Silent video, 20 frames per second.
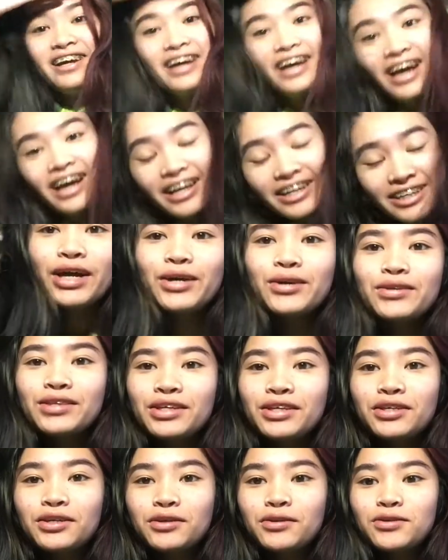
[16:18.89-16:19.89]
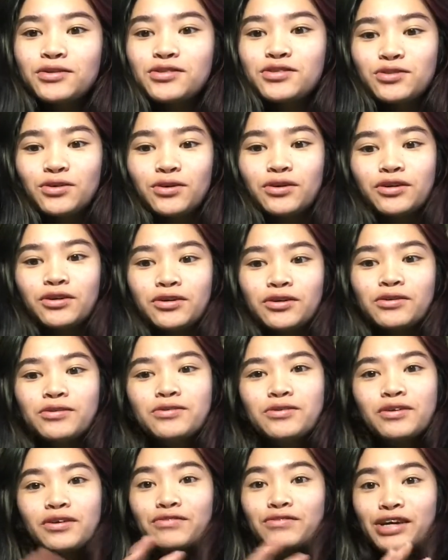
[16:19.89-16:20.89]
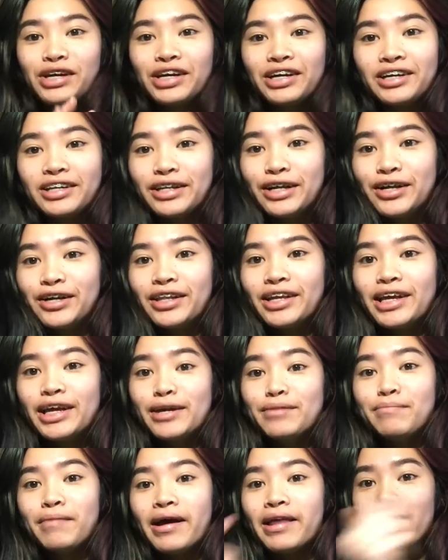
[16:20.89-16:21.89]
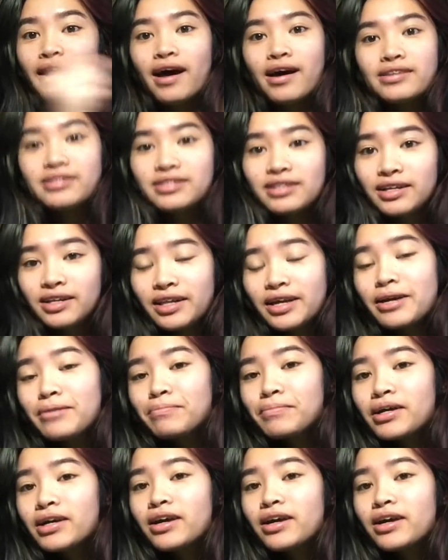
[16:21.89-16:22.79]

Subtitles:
and I don't think you saw very clearly in my last clip,